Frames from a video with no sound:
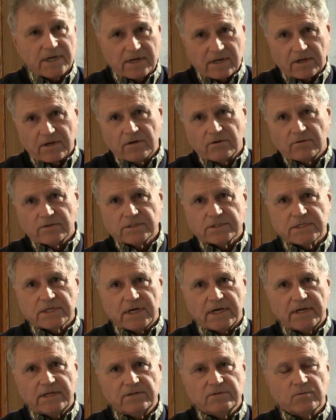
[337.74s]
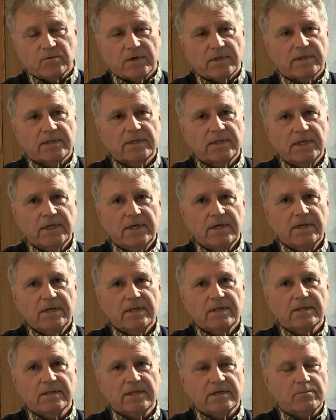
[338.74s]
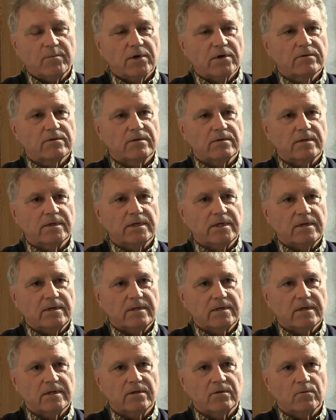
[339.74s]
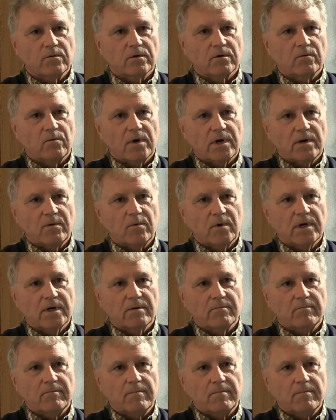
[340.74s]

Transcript: kind of coincides with the birth of the, the World Wide Web.